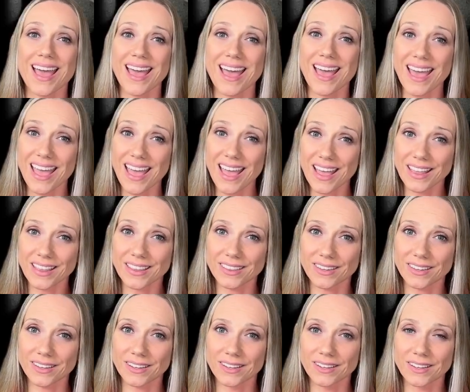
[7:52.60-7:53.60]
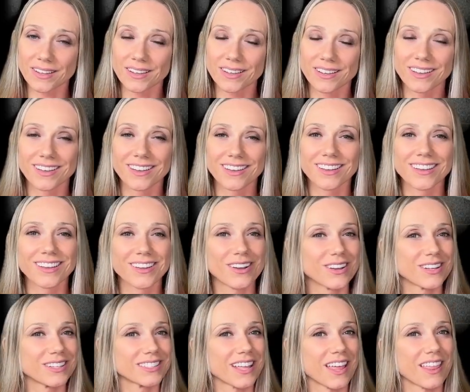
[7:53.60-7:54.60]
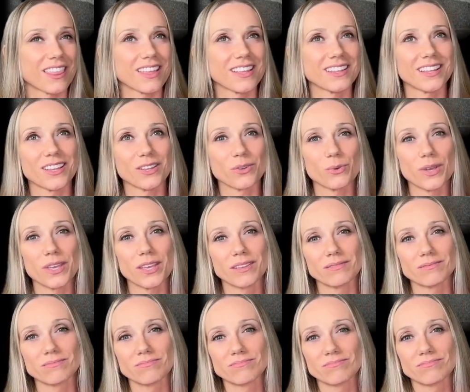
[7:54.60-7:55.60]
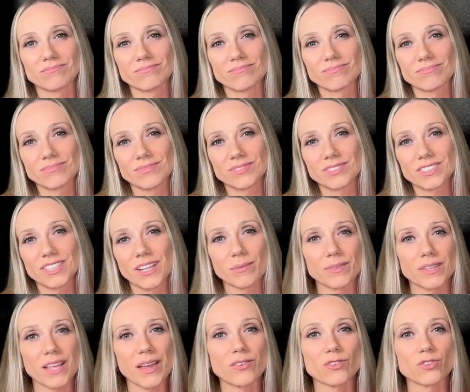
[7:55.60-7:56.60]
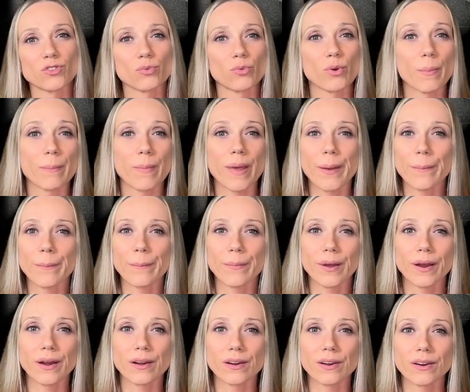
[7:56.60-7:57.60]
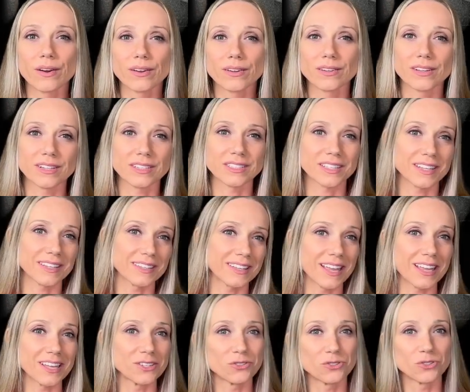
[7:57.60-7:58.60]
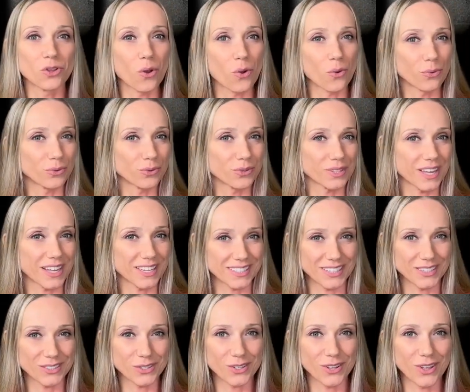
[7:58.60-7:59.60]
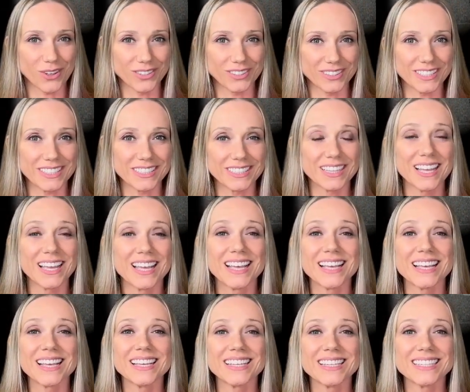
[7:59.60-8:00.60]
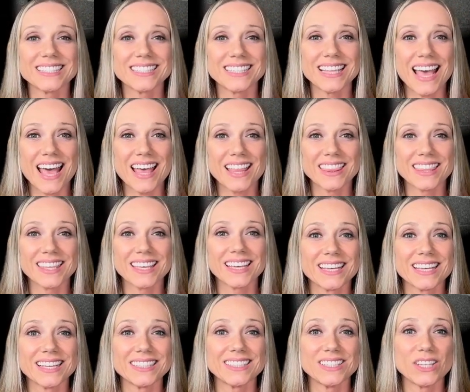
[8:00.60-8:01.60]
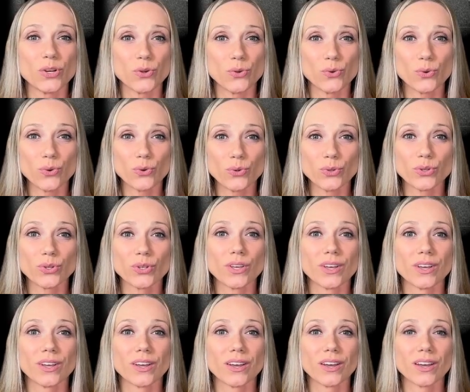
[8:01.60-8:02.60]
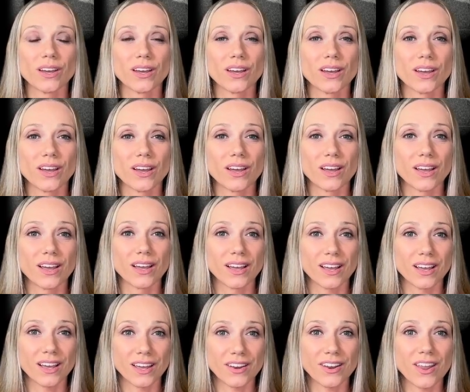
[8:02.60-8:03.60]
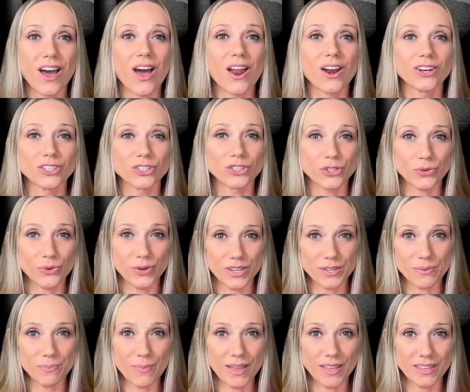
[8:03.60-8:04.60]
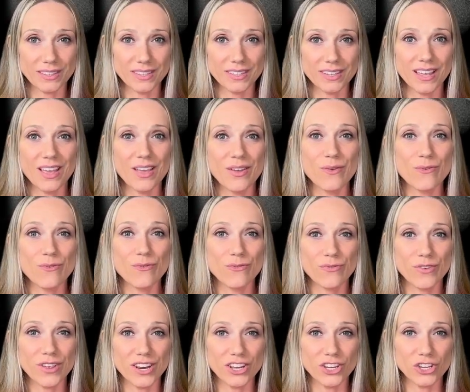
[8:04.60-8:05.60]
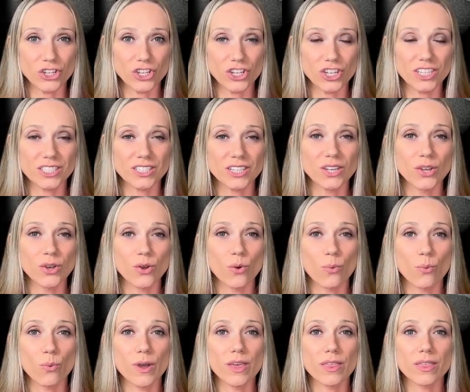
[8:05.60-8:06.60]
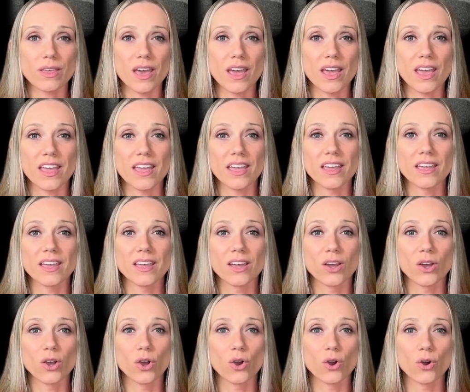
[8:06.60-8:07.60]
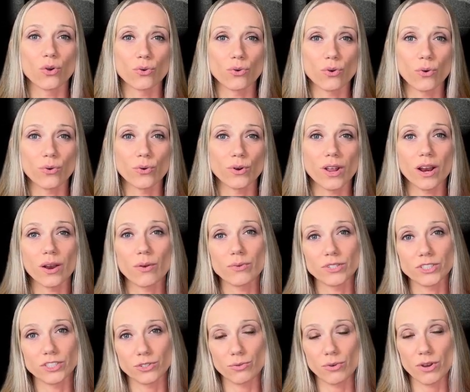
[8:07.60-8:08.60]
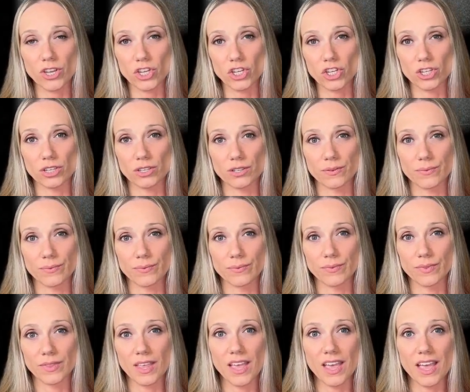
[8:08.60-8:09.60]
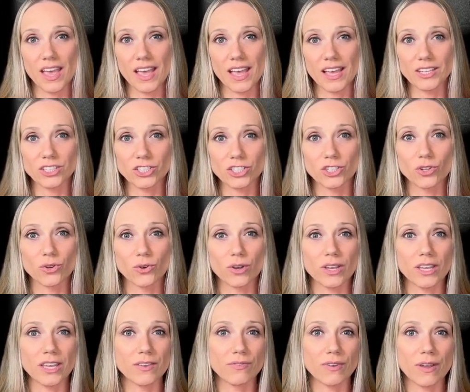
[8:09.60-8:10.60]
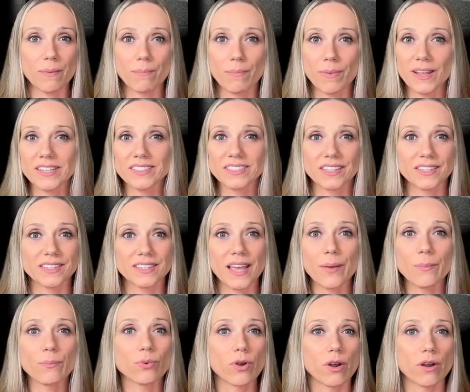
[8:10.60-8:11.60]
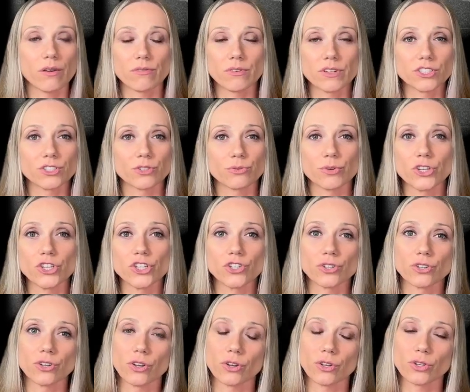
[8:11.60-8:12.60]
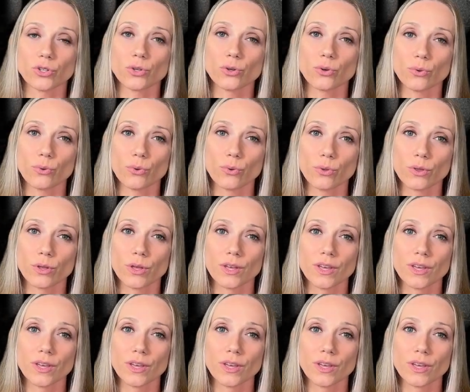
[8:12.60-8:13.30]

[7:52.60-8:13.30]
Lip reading: And something that we sometimes remember and sometimes don't as endodontists is that the root canal treatment finishes with a coronal restoration. And so if I place a temporary restoration on a tooth,